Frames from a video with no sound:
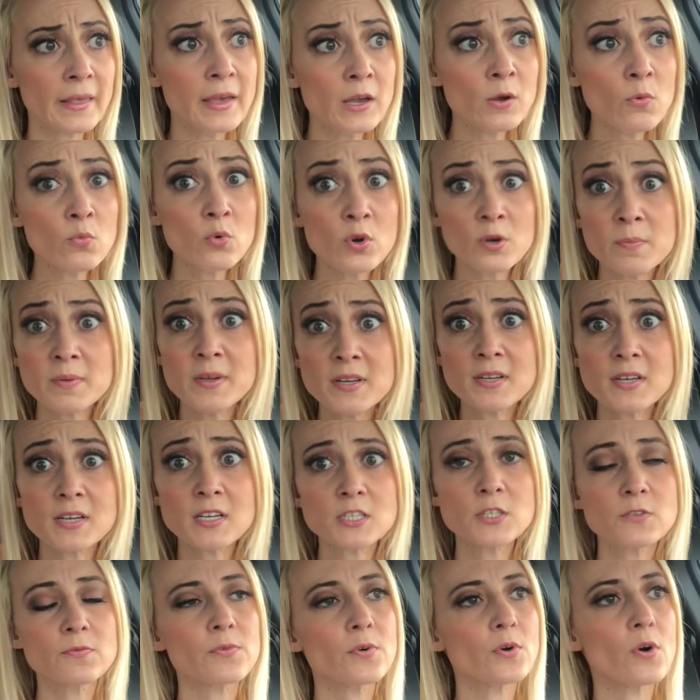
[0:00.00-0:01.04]
It would be
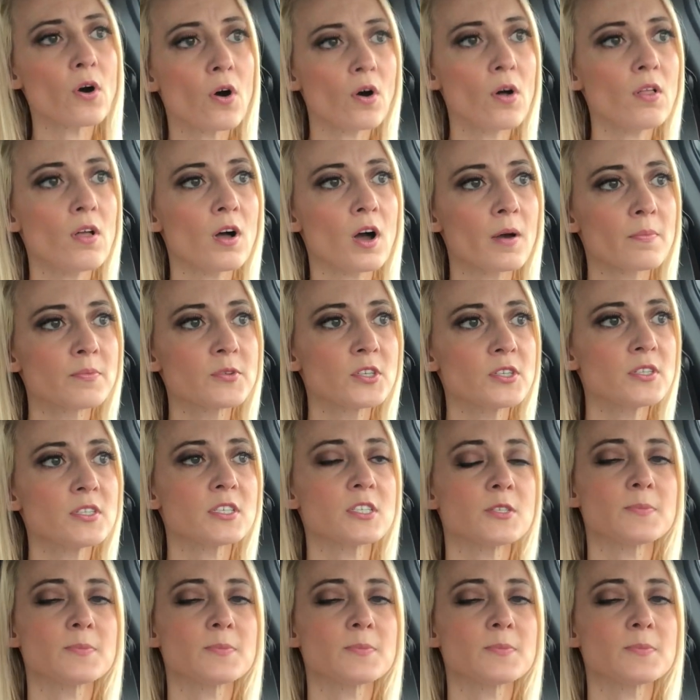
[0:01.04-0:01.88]
nice for all options,